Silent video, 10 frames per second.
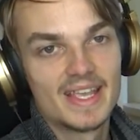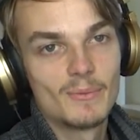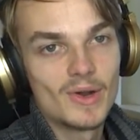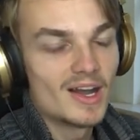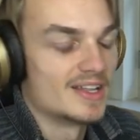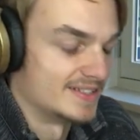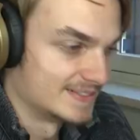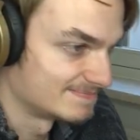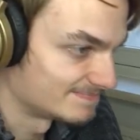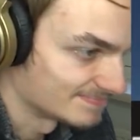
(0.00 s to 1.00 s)
They won.
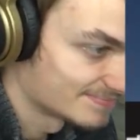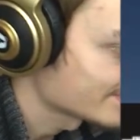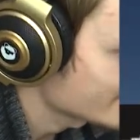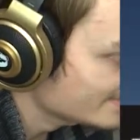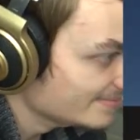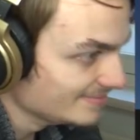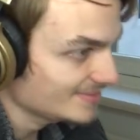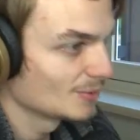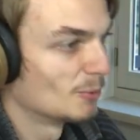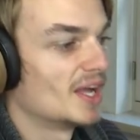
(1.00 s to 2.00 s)

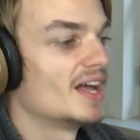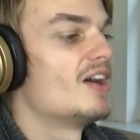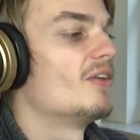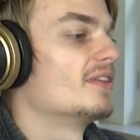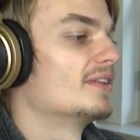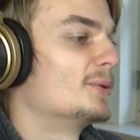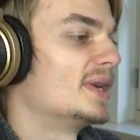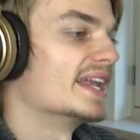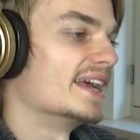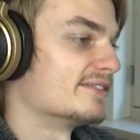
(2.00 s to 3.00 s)
Well,
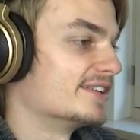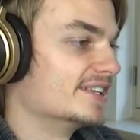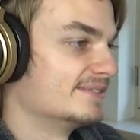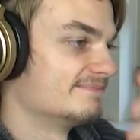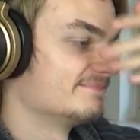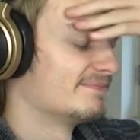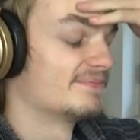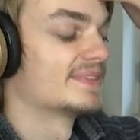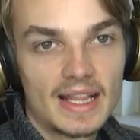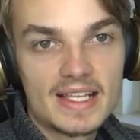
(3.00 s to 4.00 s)
whatever.
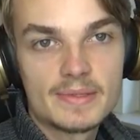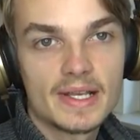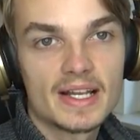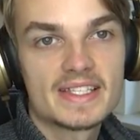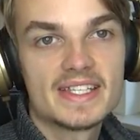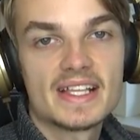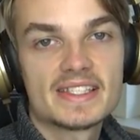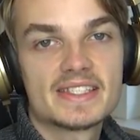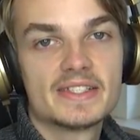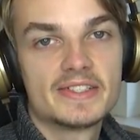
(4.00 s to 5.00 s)
At least we got a
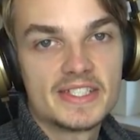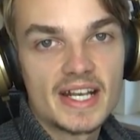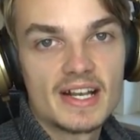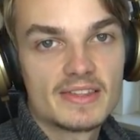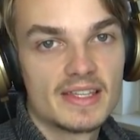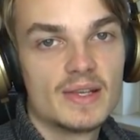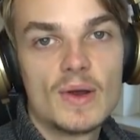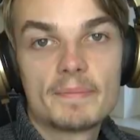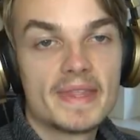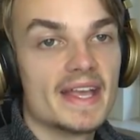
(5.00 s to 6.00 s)
chance to check out the
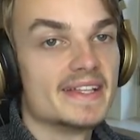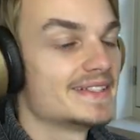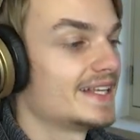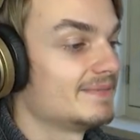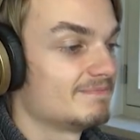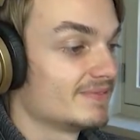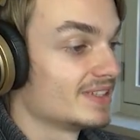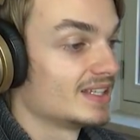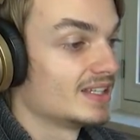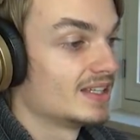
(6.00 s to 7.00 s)
new updates, and
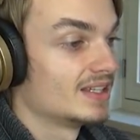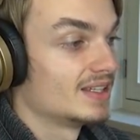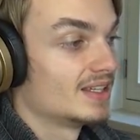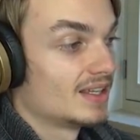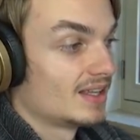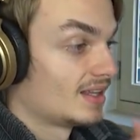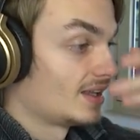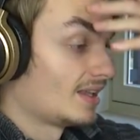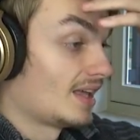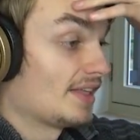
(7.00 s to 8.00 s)

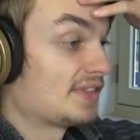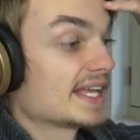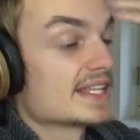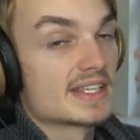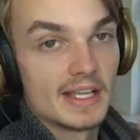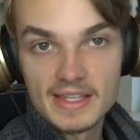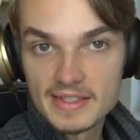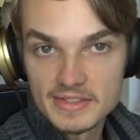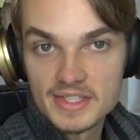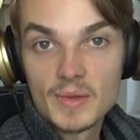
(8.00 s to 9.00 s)
I think it's
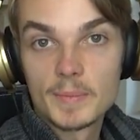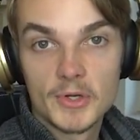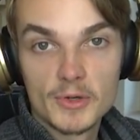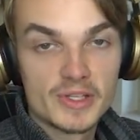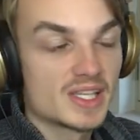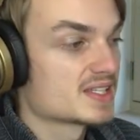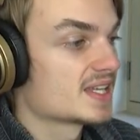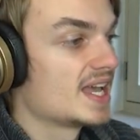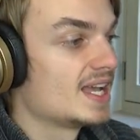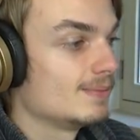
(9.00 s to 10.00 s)
good that they're still improving
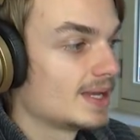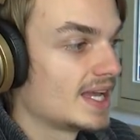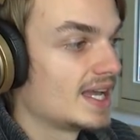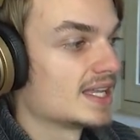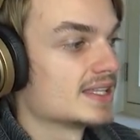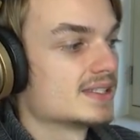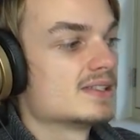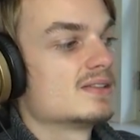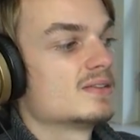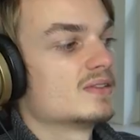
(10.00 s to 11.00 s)
this game, and